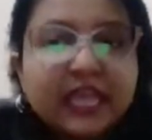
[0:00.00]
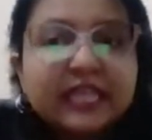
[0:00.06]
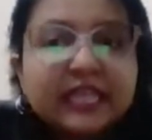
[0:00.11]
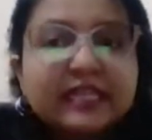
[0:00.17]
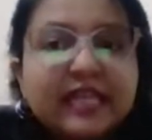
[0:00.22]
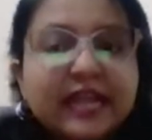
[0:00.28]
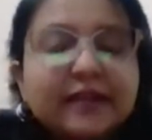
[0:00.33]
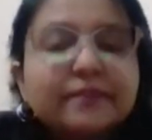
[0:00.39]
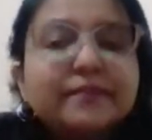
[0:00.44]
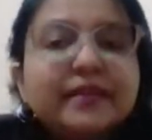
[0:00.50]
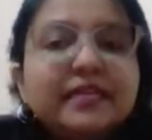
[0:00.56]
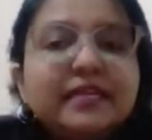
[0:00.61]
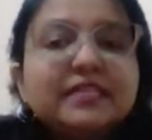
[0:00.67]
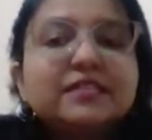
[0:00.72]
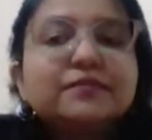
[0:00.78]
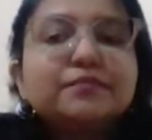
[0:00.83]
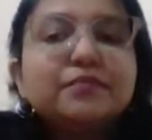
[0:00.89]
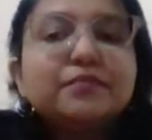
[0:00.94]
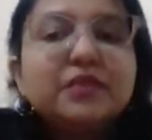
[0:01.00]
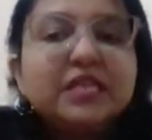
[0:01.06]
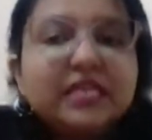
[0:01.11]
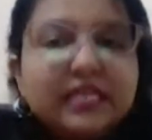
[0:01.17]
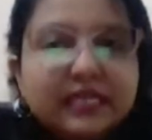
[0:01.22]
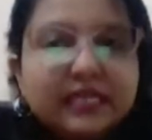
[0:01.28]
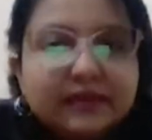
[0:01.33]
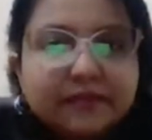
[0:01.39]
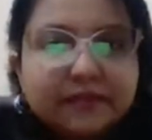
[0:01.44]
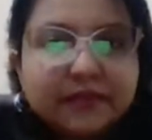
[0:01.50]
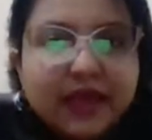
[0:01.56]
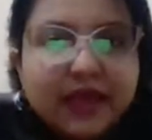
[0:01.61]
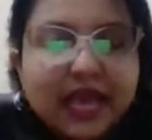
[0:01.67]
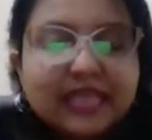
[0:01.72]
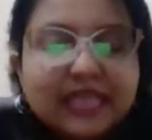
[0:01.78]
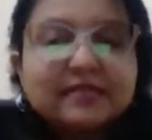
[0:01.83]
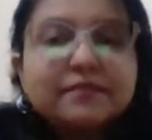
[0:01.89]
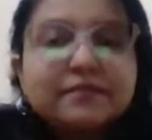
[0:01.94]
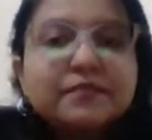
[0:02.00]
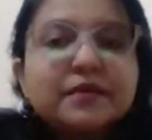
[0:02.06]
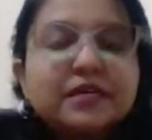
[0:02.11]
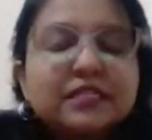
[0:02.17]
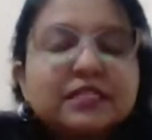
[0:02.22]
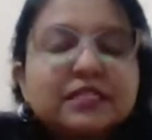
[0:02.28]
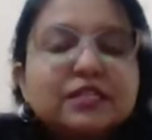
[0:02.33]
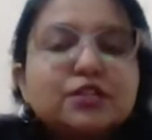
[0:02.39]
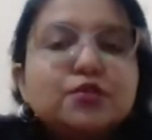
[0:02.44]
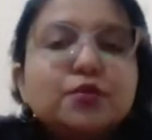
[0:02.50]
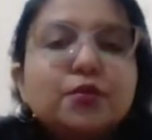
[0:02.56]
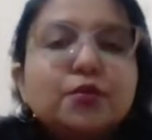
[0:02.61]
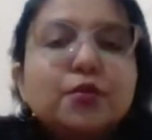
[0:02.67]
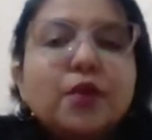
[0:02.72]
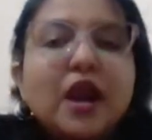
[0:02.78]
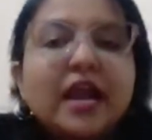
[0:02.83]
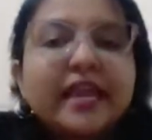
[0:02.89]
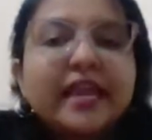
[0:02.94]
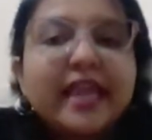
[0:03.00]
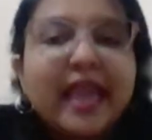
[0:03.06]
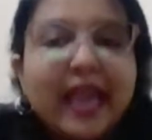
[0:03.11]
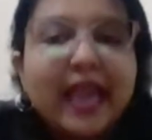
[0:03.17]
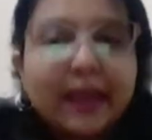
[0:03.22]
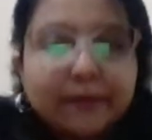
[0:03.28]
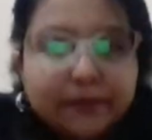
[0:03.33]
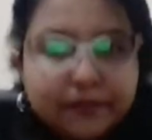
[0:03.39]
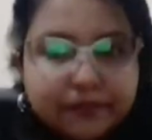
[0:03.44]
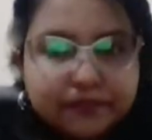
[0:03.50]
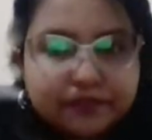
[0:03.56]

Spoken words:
that makes me as a person who I am.